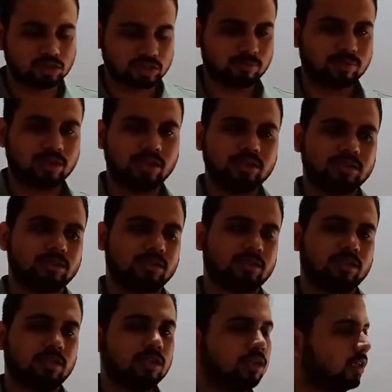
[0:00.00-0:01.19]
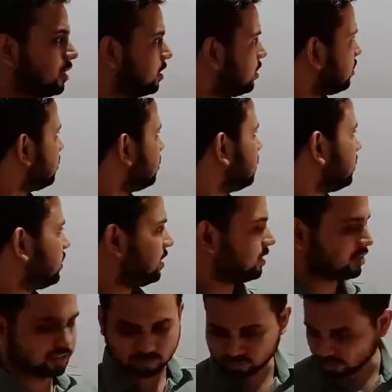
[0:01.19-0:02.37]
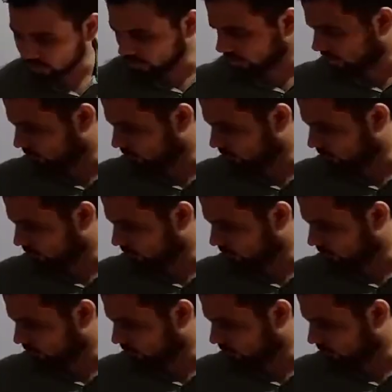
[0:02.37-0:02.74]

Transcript: chapter. Then chapter is